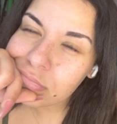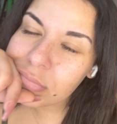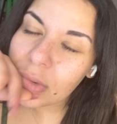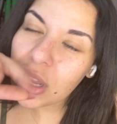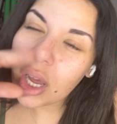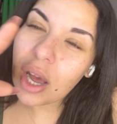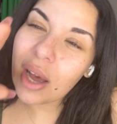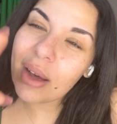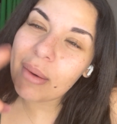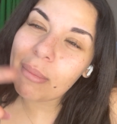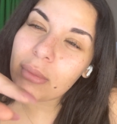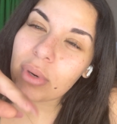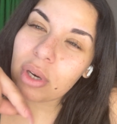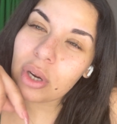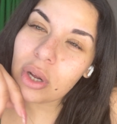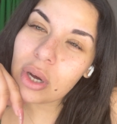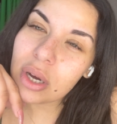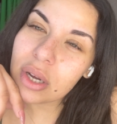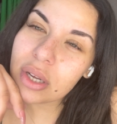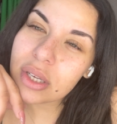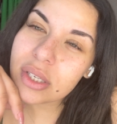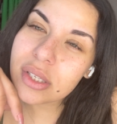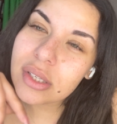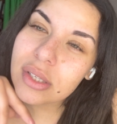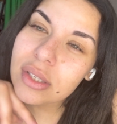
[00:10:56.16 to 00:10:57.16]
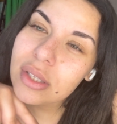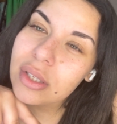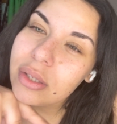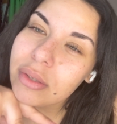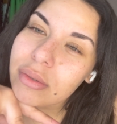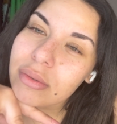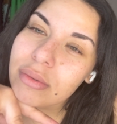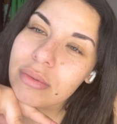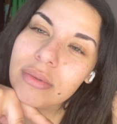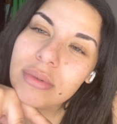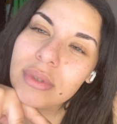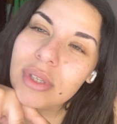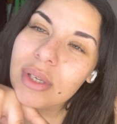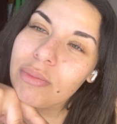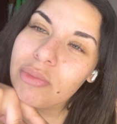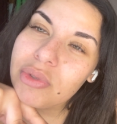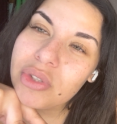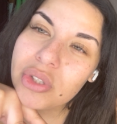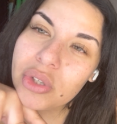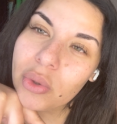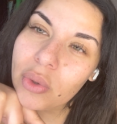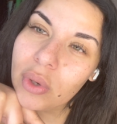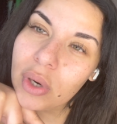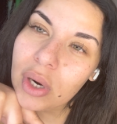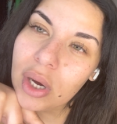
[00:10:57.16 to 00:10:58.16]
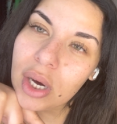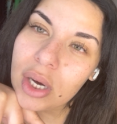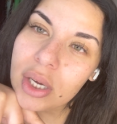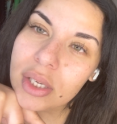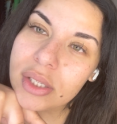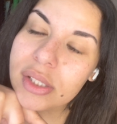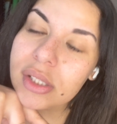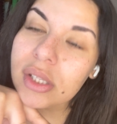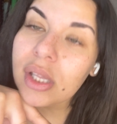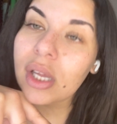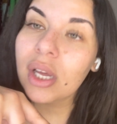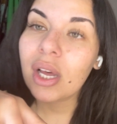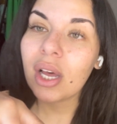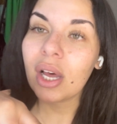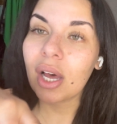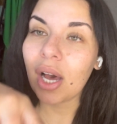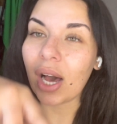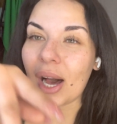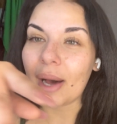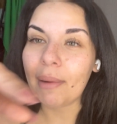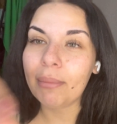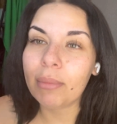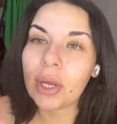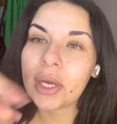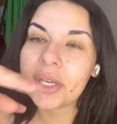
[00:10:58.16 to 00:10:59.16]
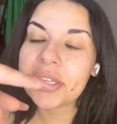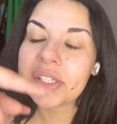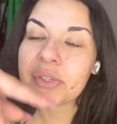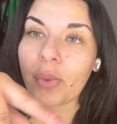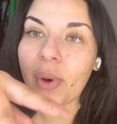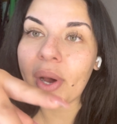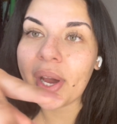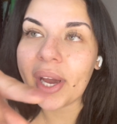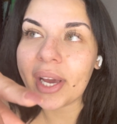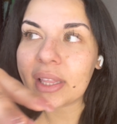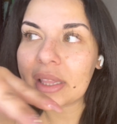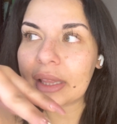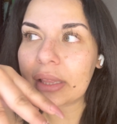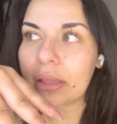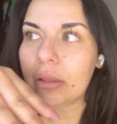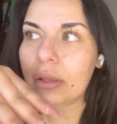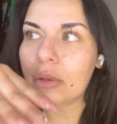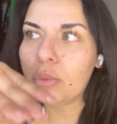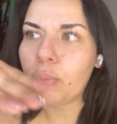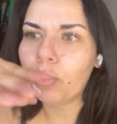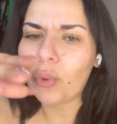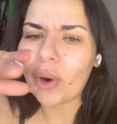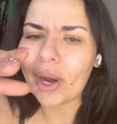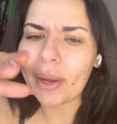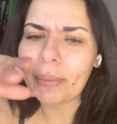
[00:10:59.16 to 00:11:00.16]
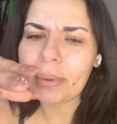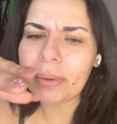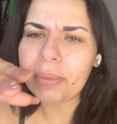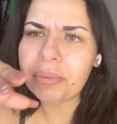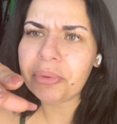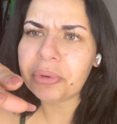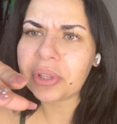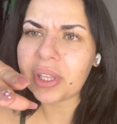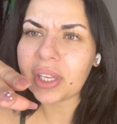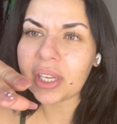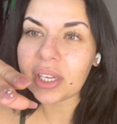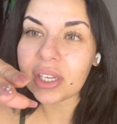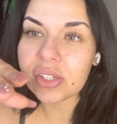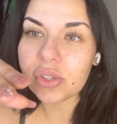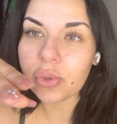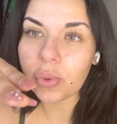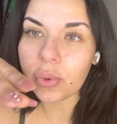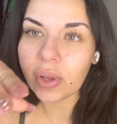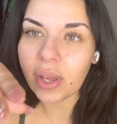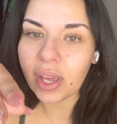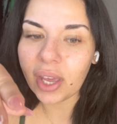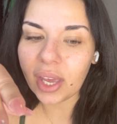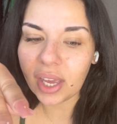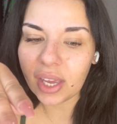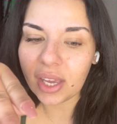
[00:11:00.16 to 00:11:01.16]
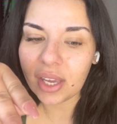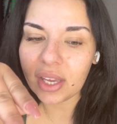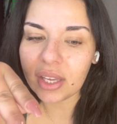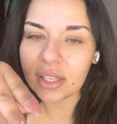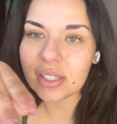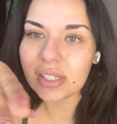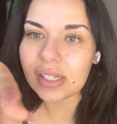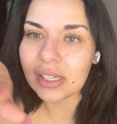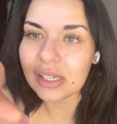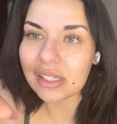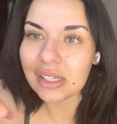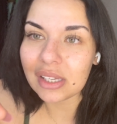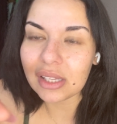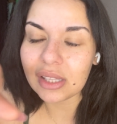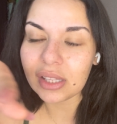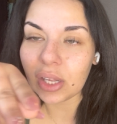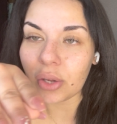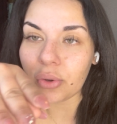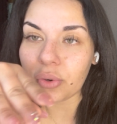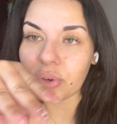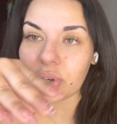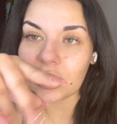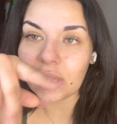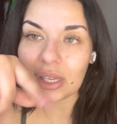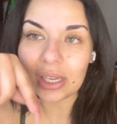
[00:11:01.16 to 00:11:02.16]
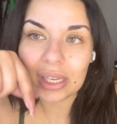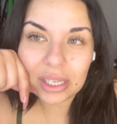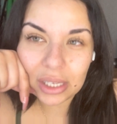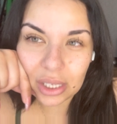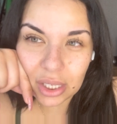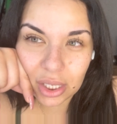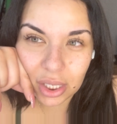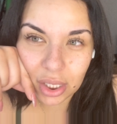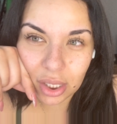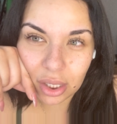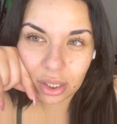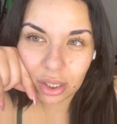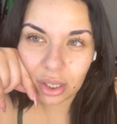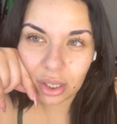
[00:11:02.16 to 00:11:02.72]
I'm lost. I'm so lost. I'm lost why people think it's okay to sit down and eat